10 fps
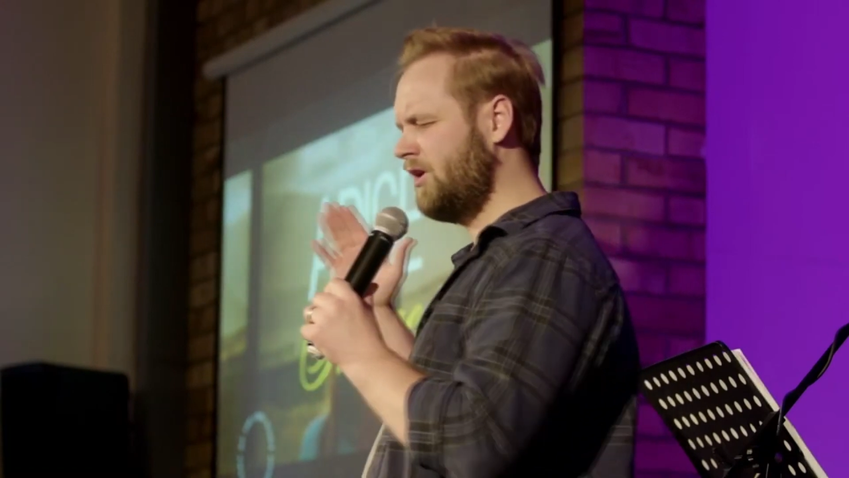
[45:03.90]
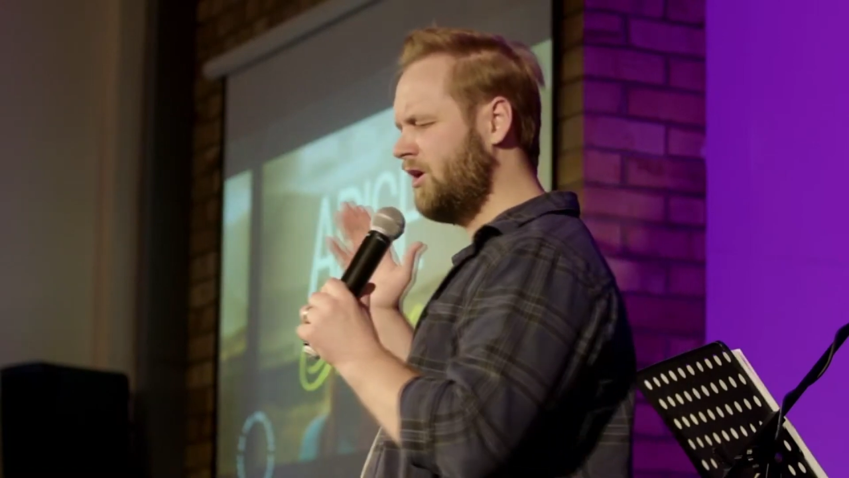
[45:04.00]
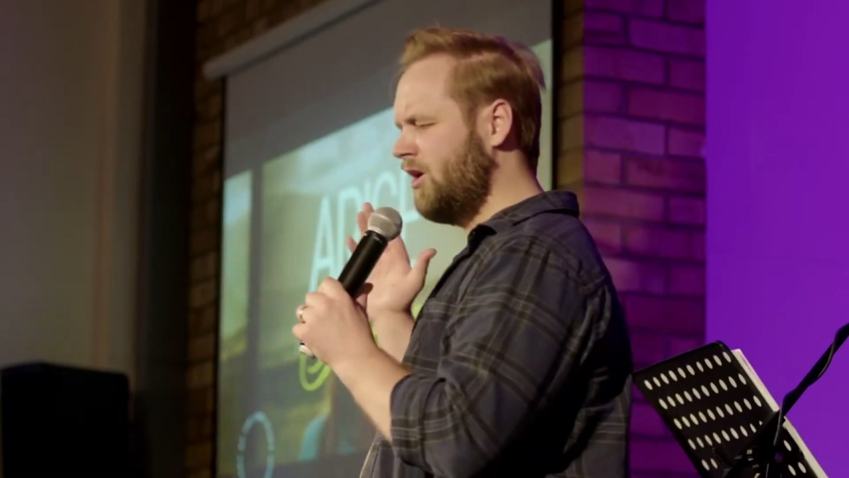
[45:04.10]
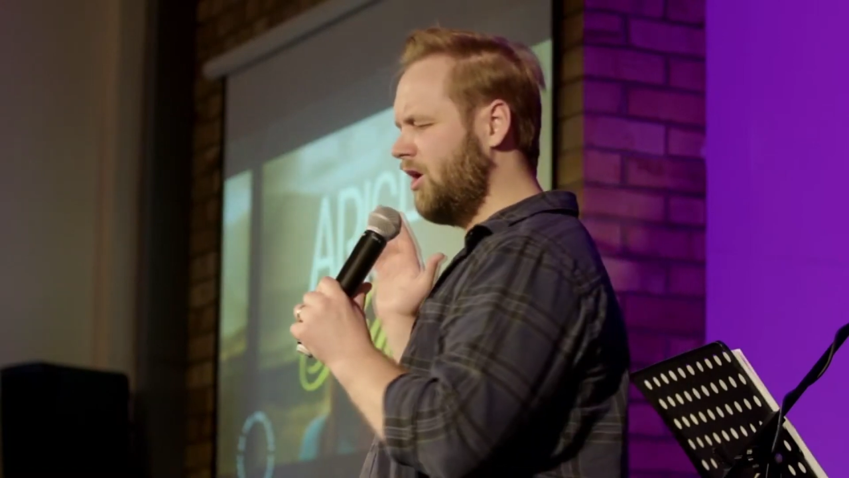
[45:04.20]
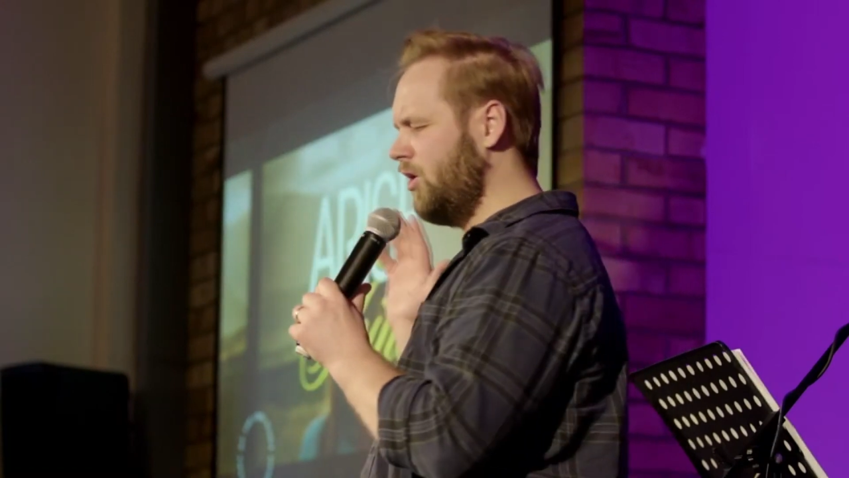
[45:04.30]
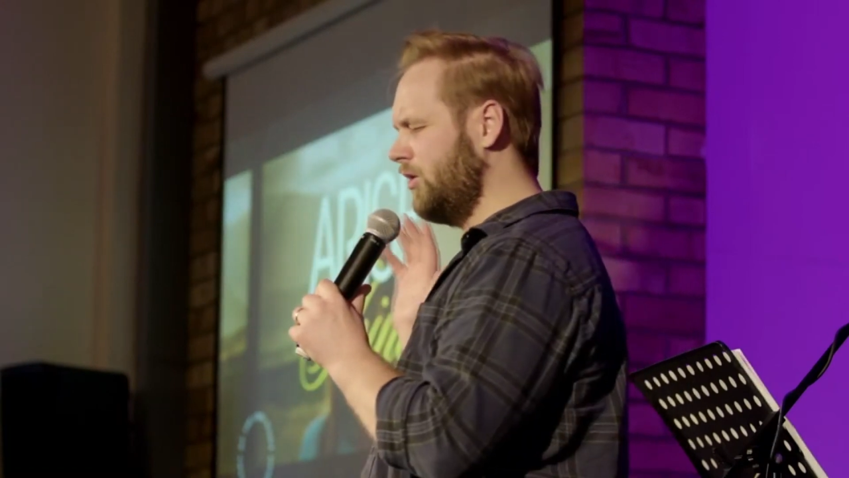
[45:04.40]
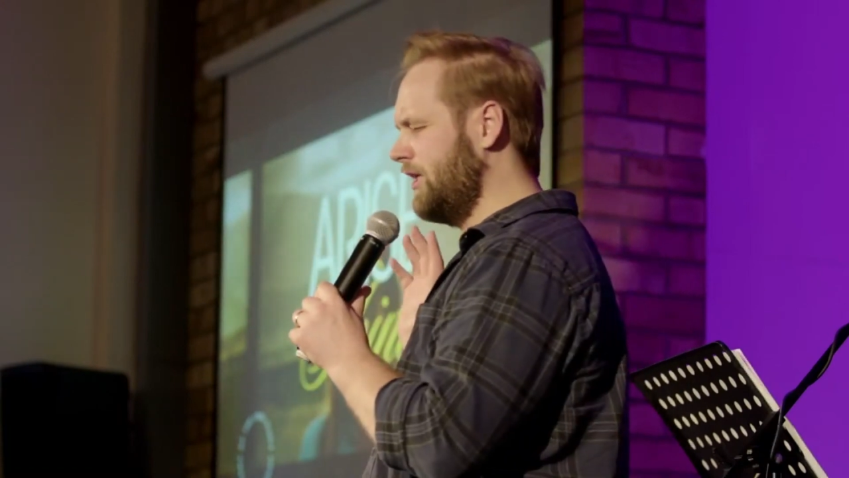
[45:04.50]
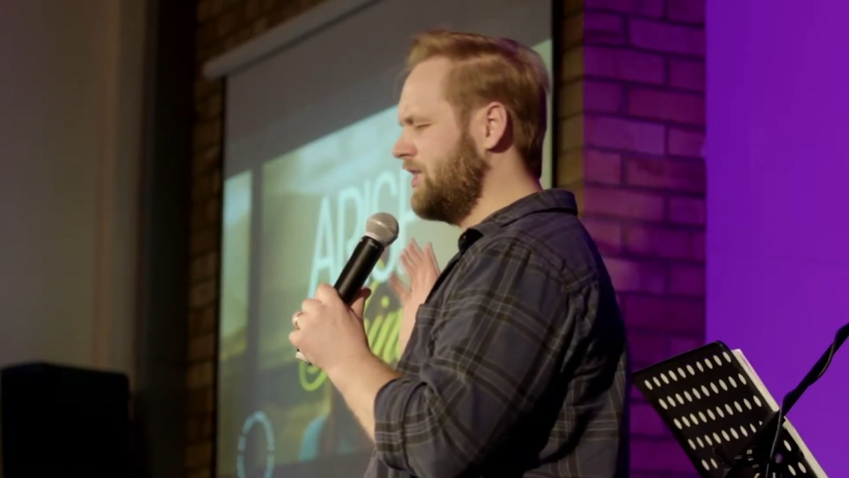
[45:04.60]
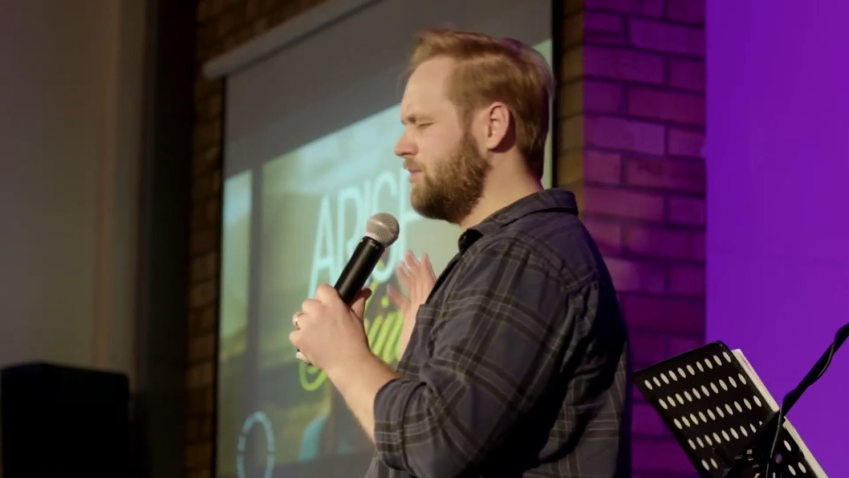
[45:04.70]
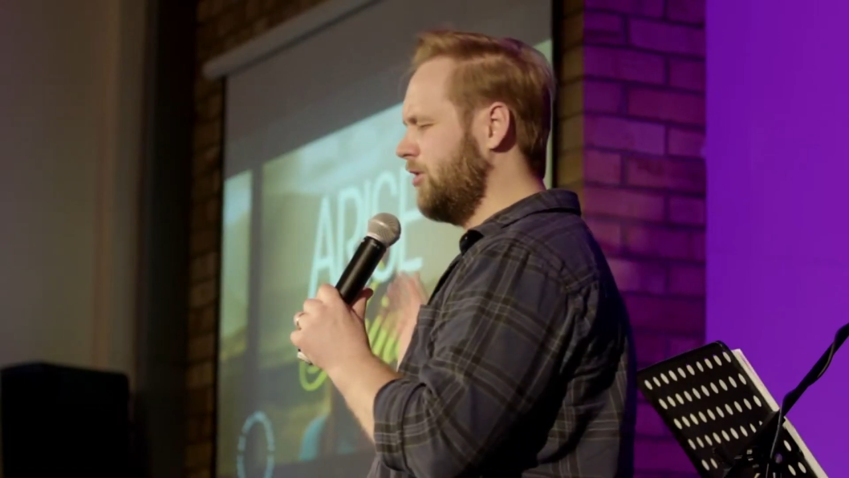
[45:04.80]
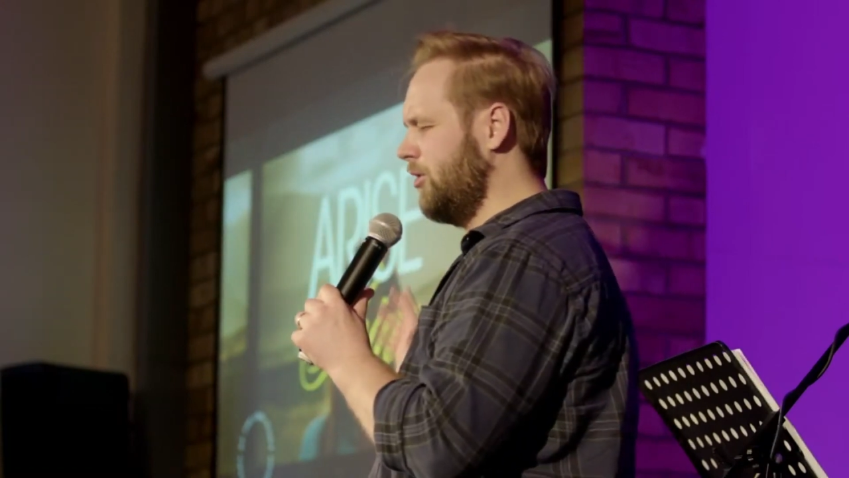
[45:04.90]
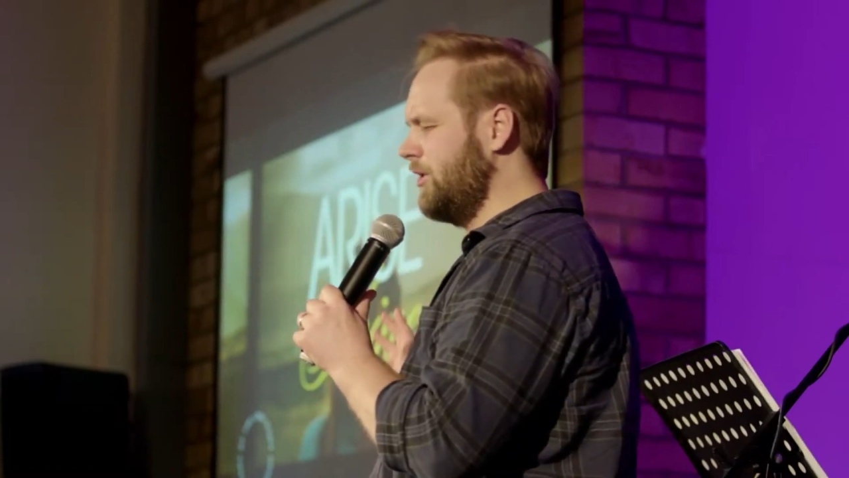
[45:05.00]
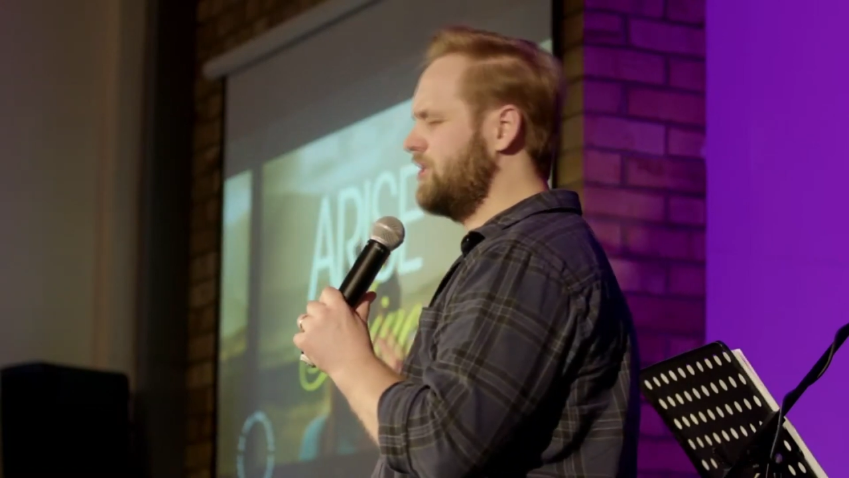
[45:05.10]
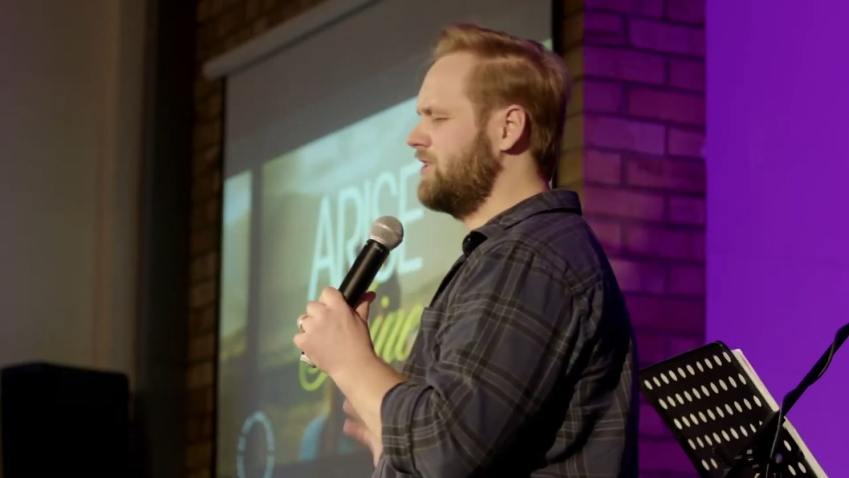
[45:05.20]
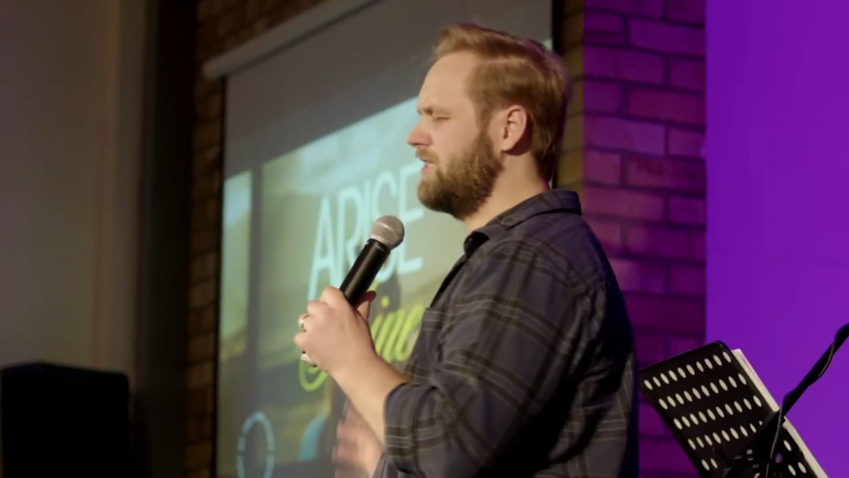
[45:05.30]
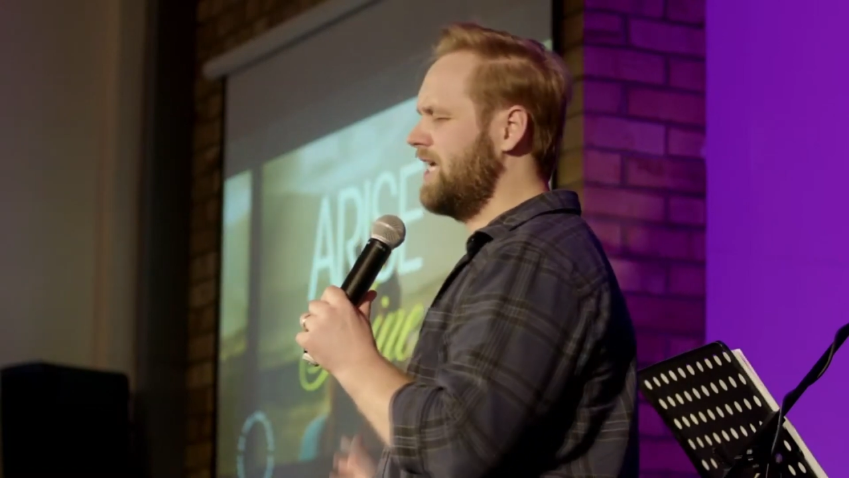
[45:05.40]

Holy Spirit, we just